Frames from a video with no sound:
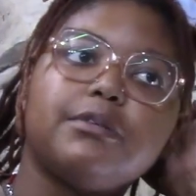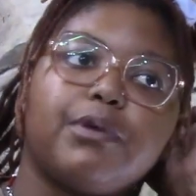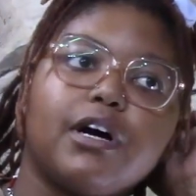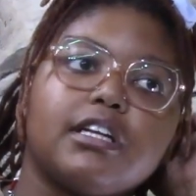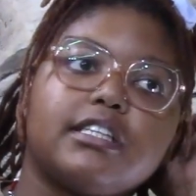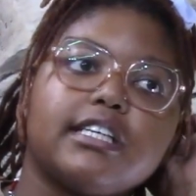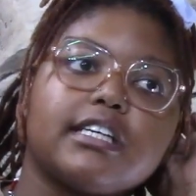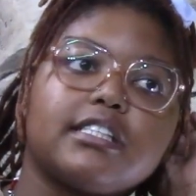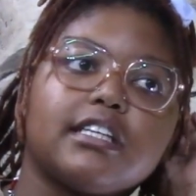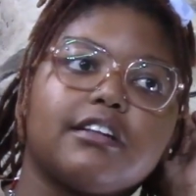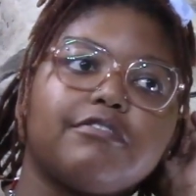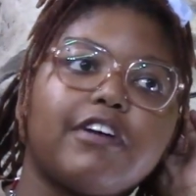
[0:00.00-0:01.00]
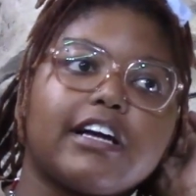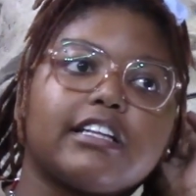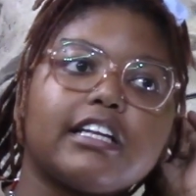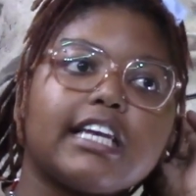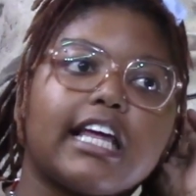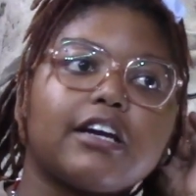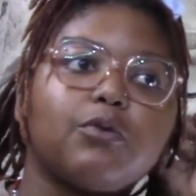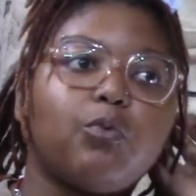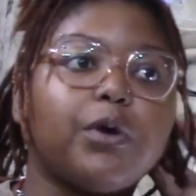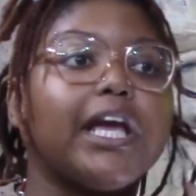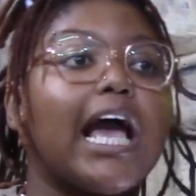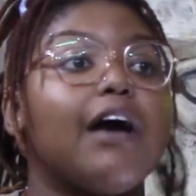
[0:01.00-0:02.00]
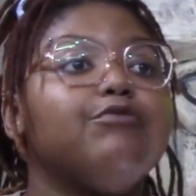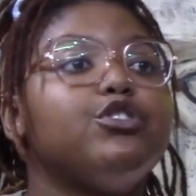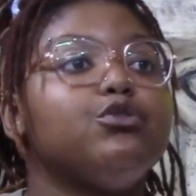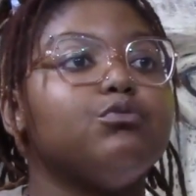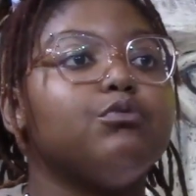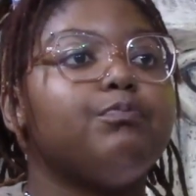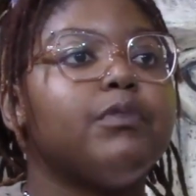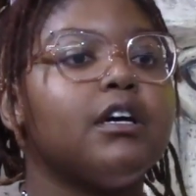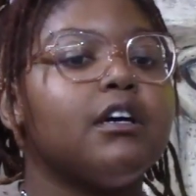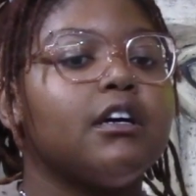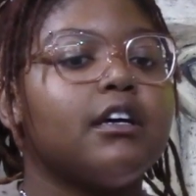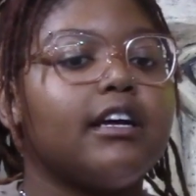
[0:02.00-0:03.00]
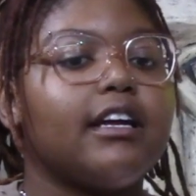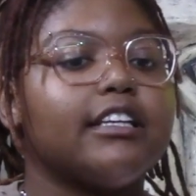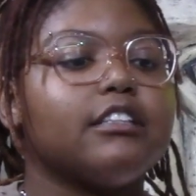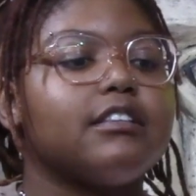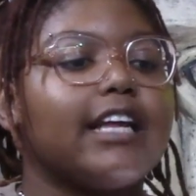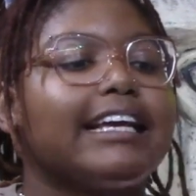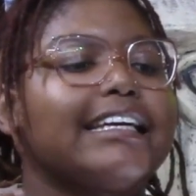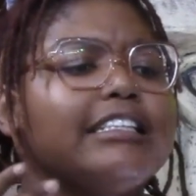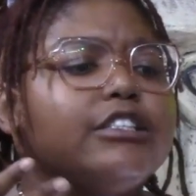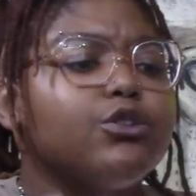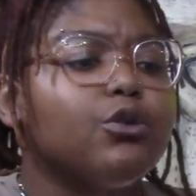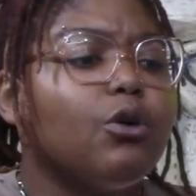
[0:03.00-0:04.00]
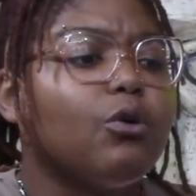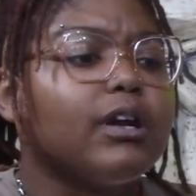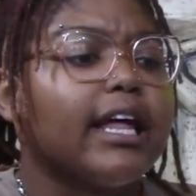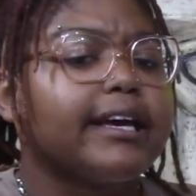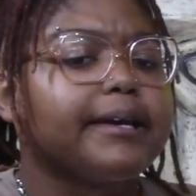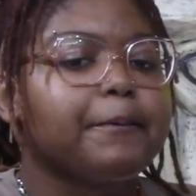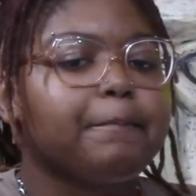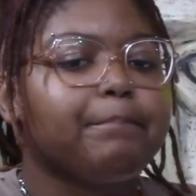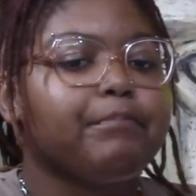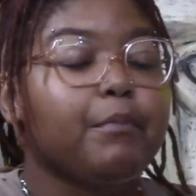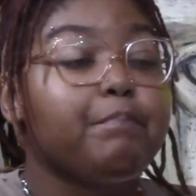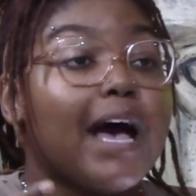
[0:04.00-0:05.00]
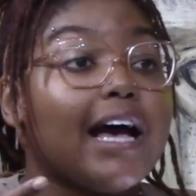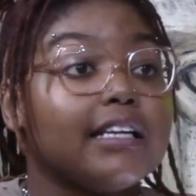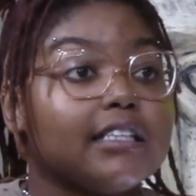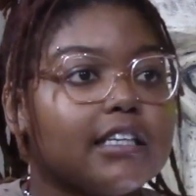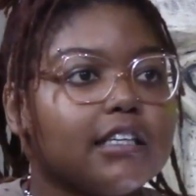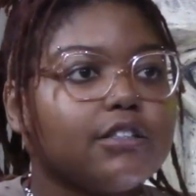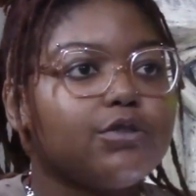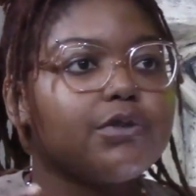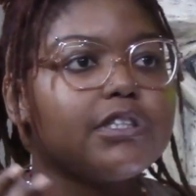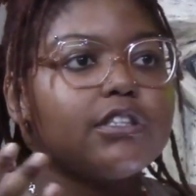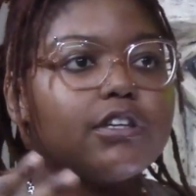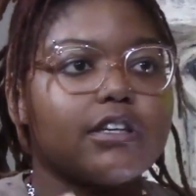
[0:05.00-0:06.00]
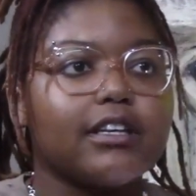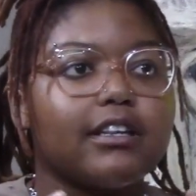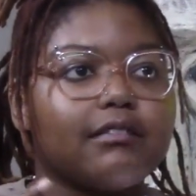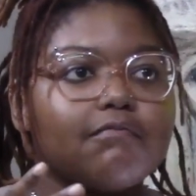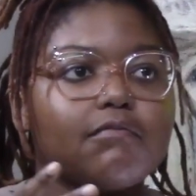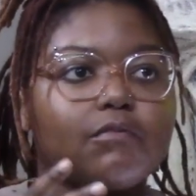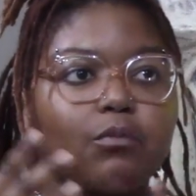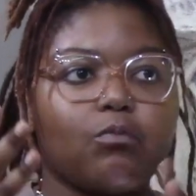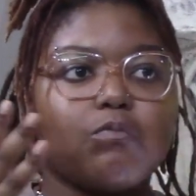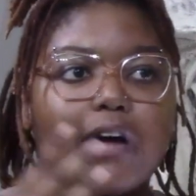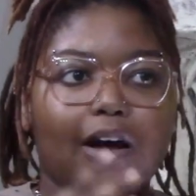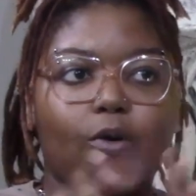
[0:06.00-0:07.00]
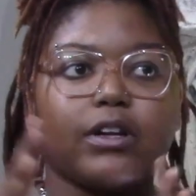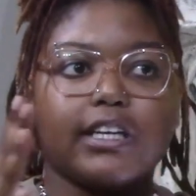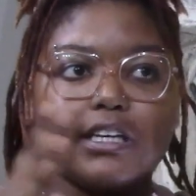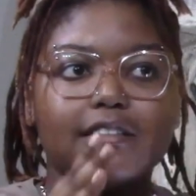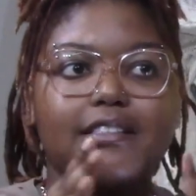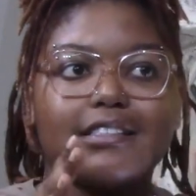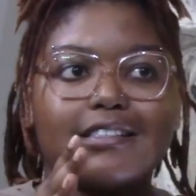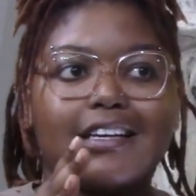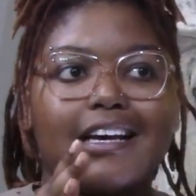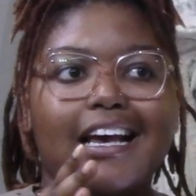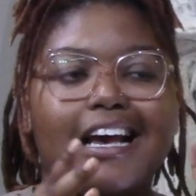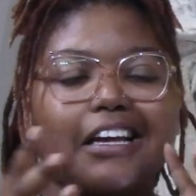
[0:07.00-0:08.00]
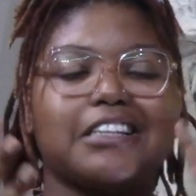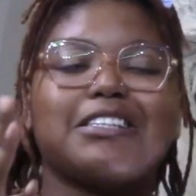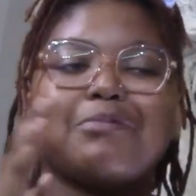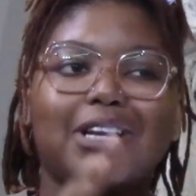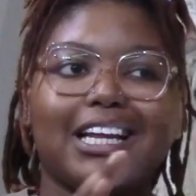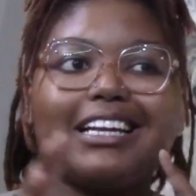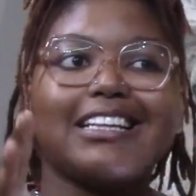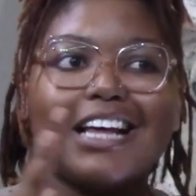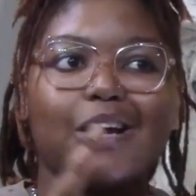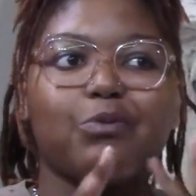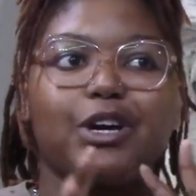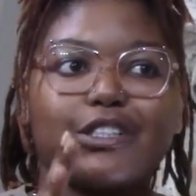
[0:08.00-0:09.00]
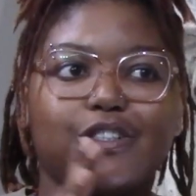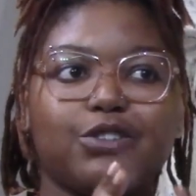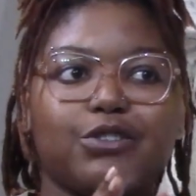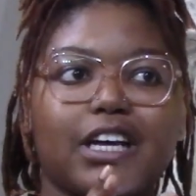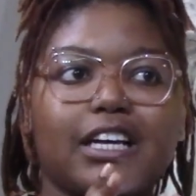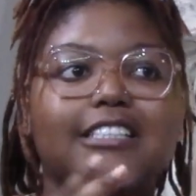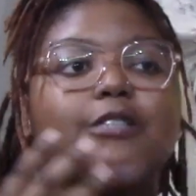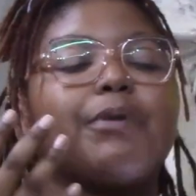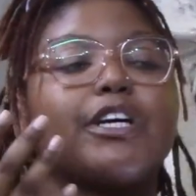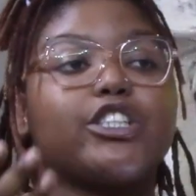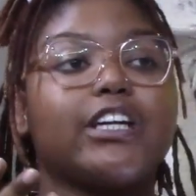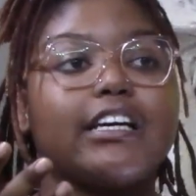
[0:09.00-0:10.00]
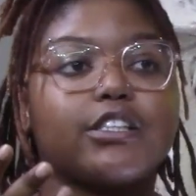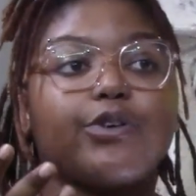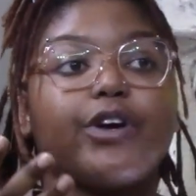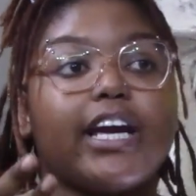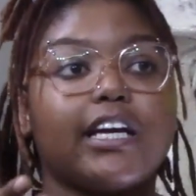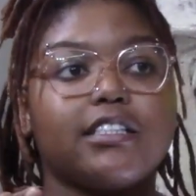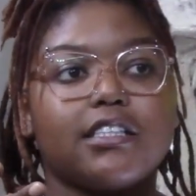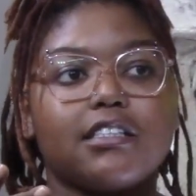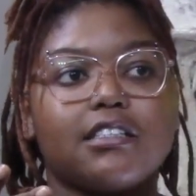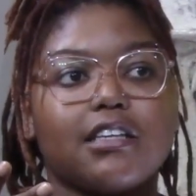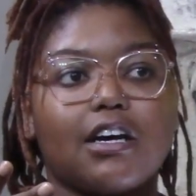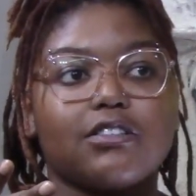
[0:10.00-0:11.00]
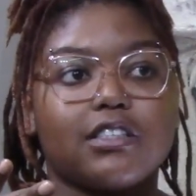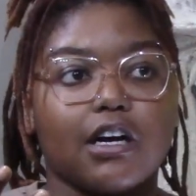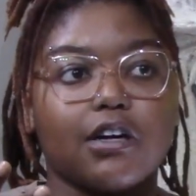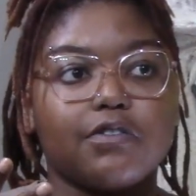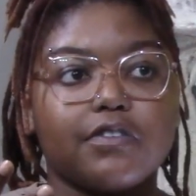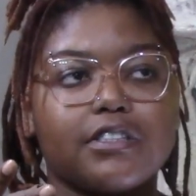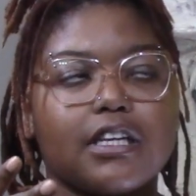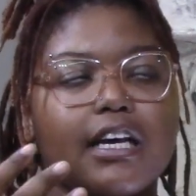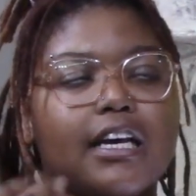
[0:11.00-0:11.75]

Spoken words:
politics and the fact that we have to endure pander to a certain audience and assimilate in that way to do that, especially as creators ourselves.